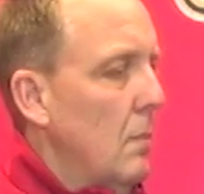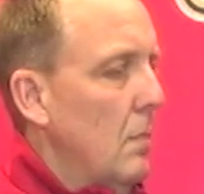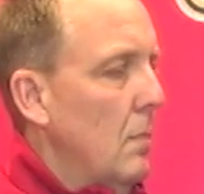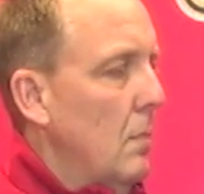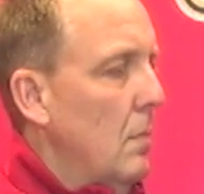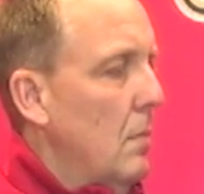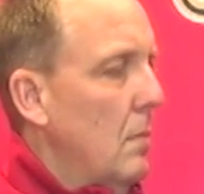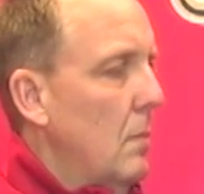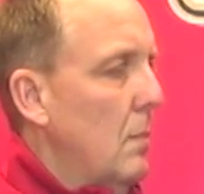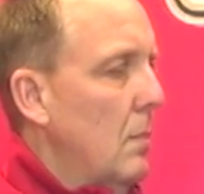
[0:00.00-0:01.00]

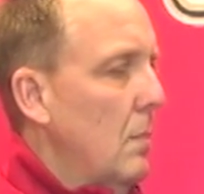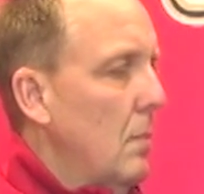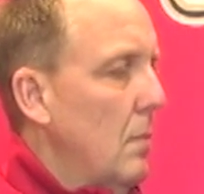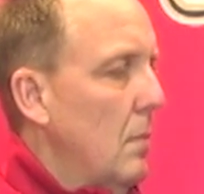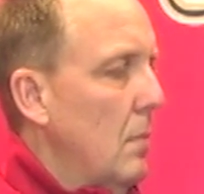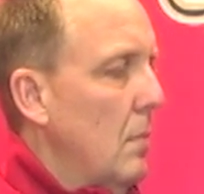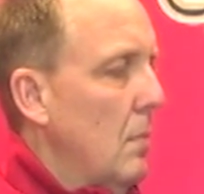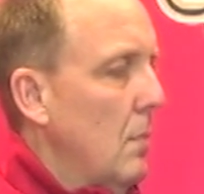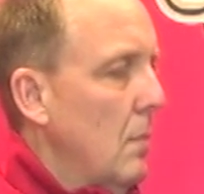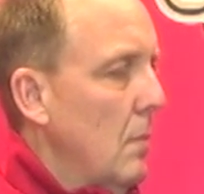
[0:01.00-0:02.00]

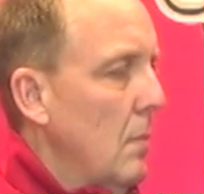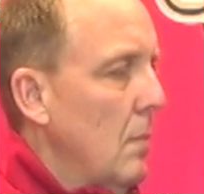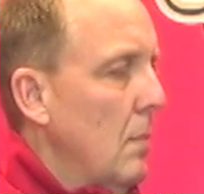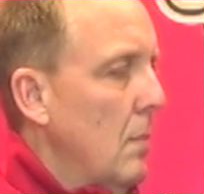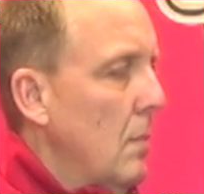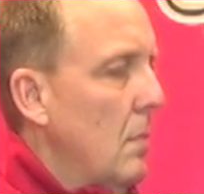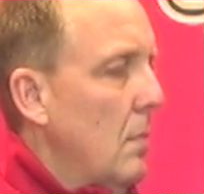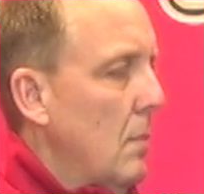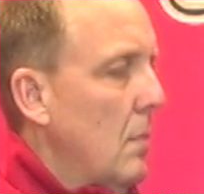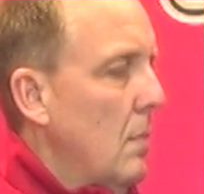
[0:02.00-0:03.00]

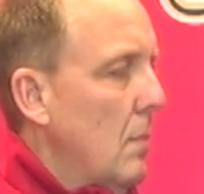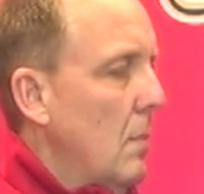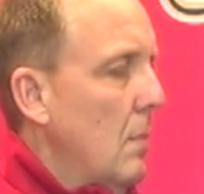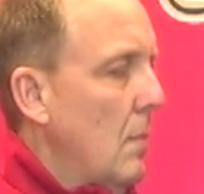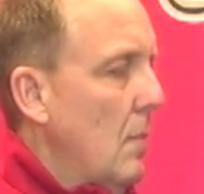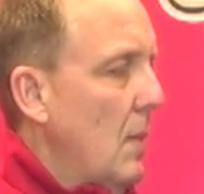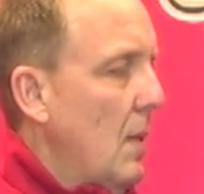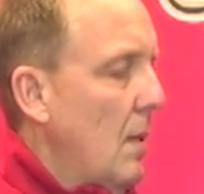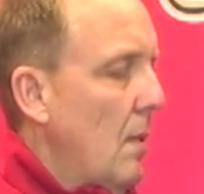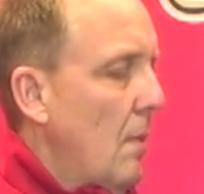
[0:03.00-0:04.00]

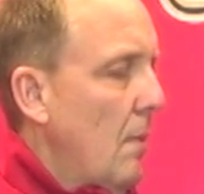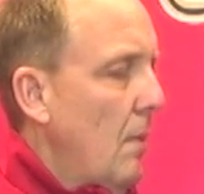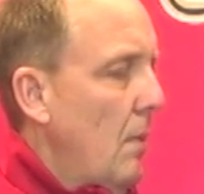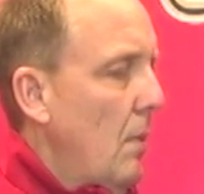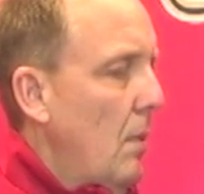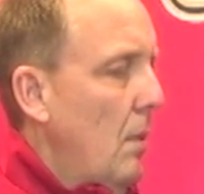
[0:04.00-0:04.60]
(silent)